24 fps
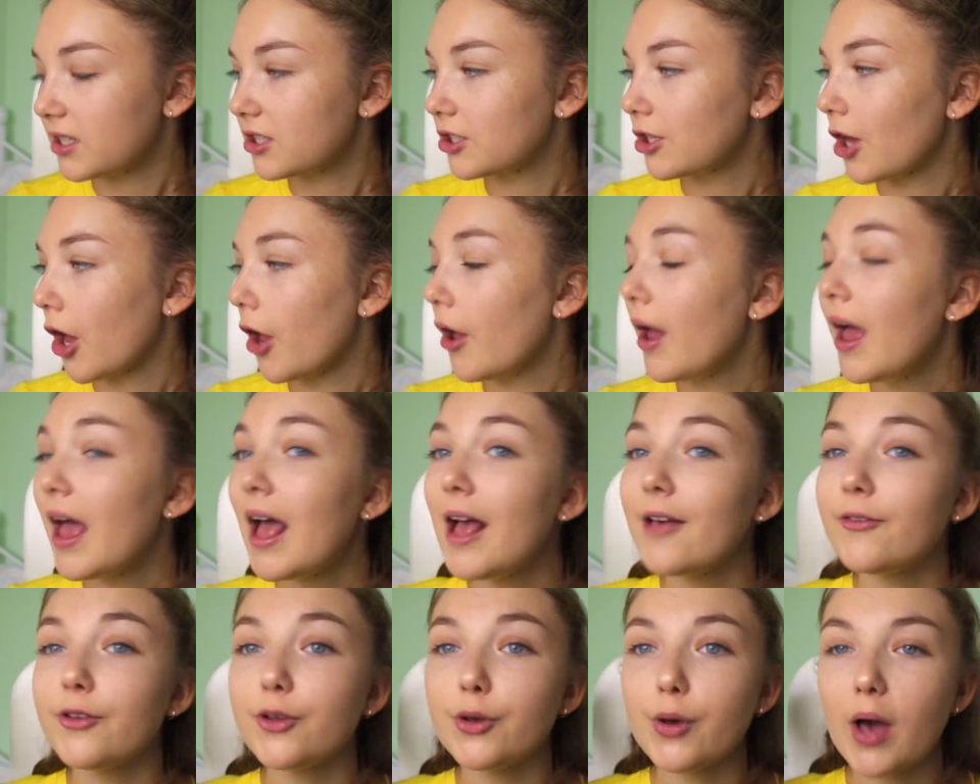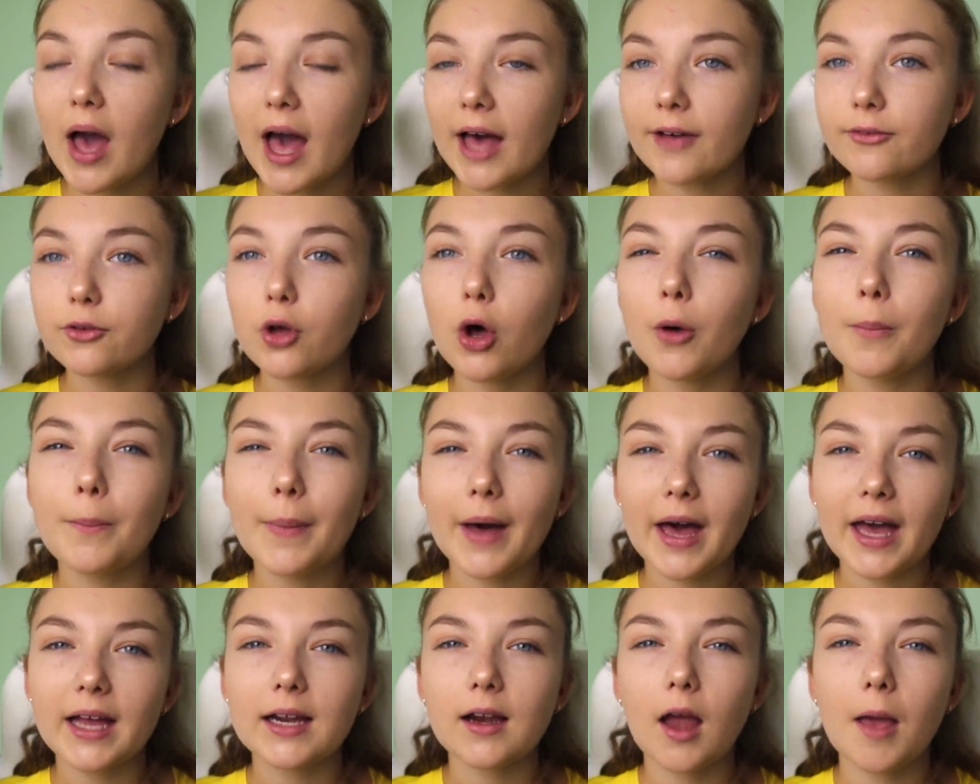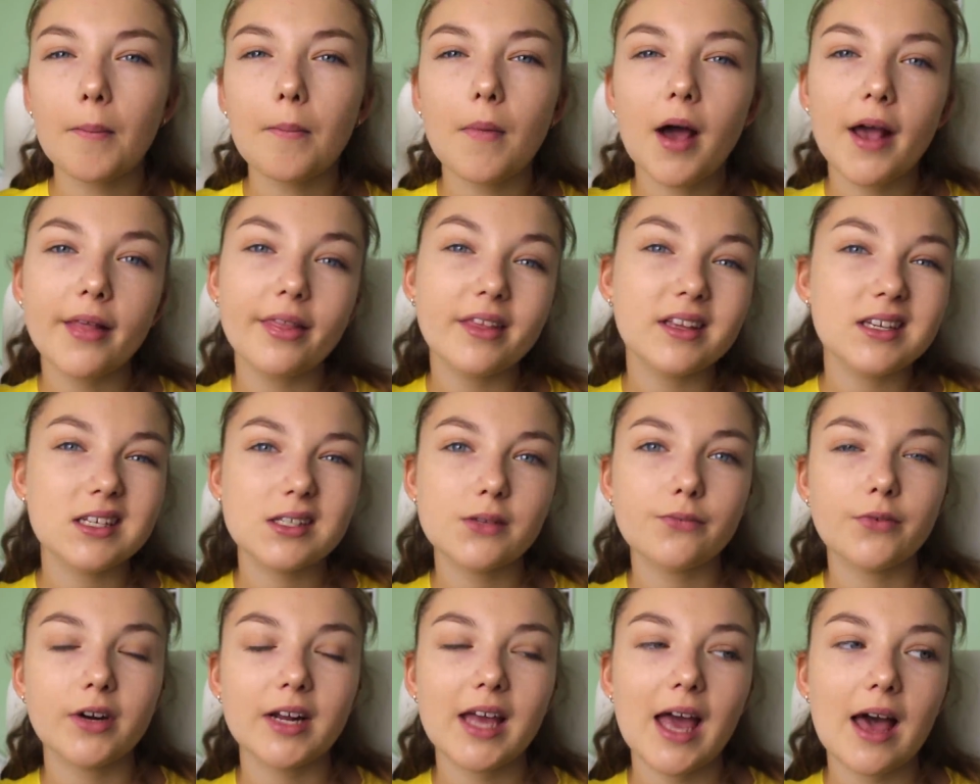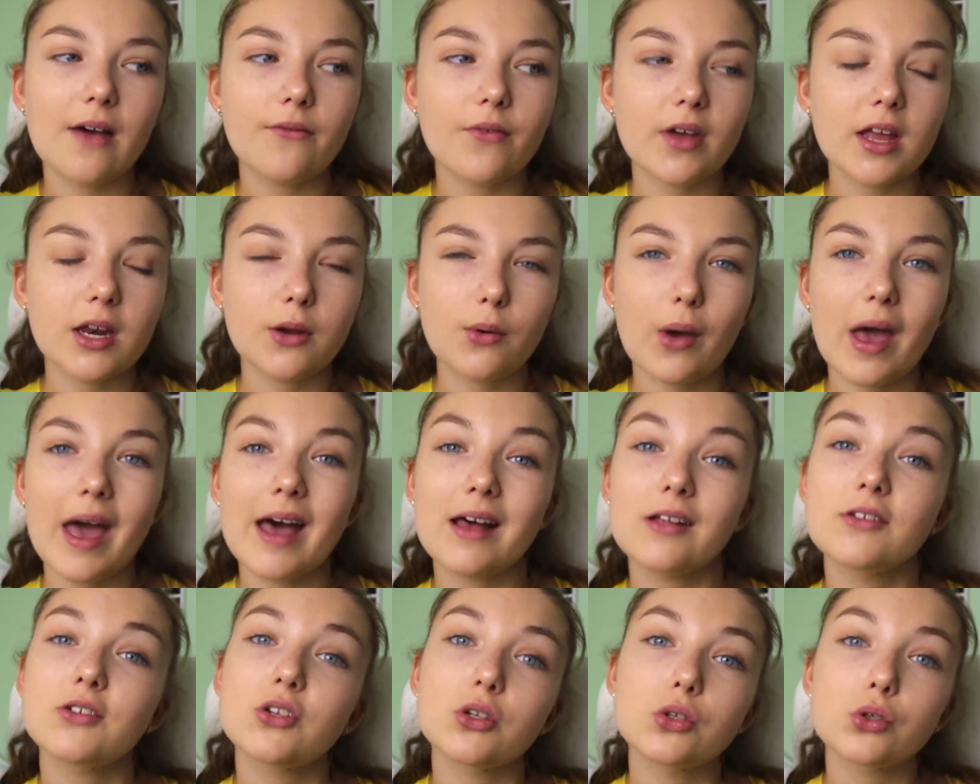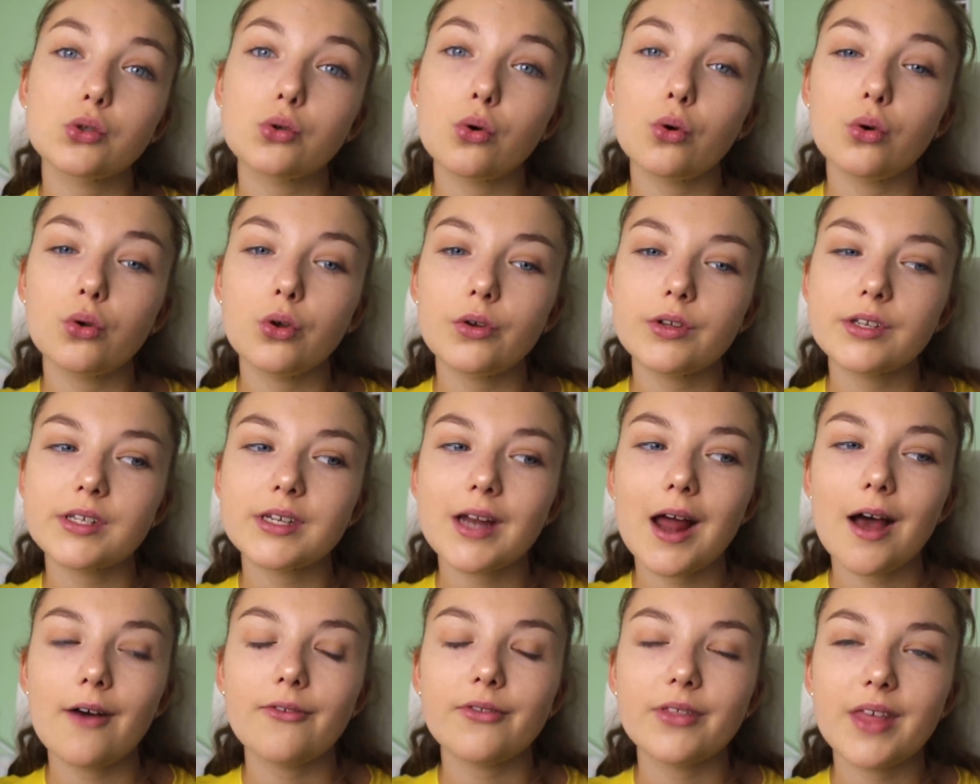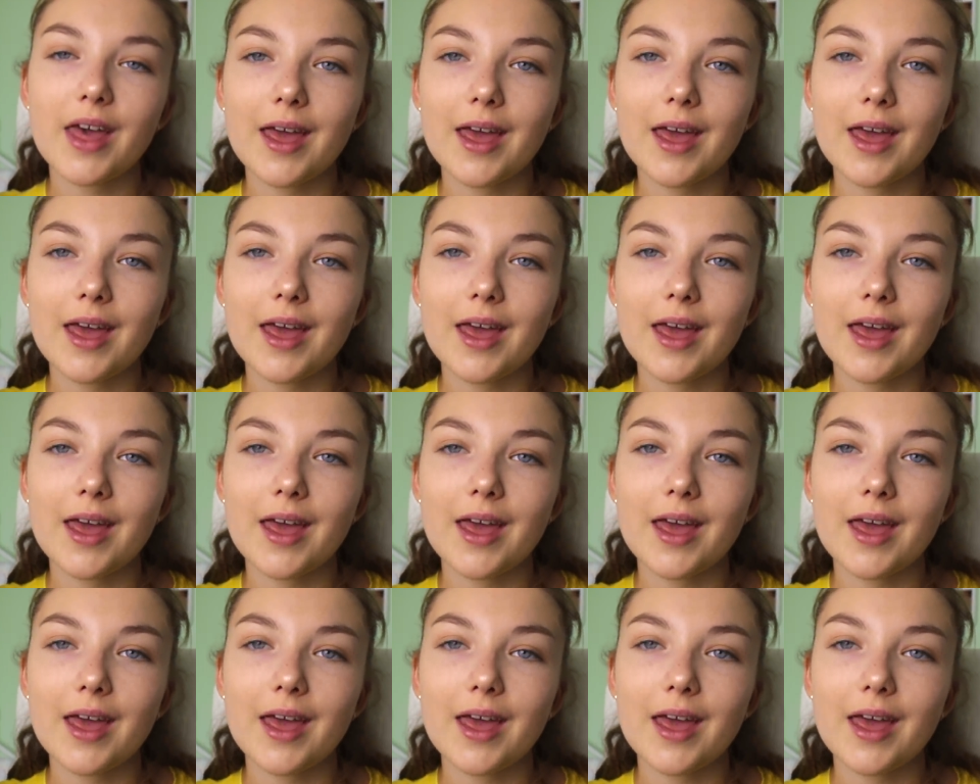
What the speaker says: So if you have got a bag like mine that doesn't really have anywhere else to store your stuff,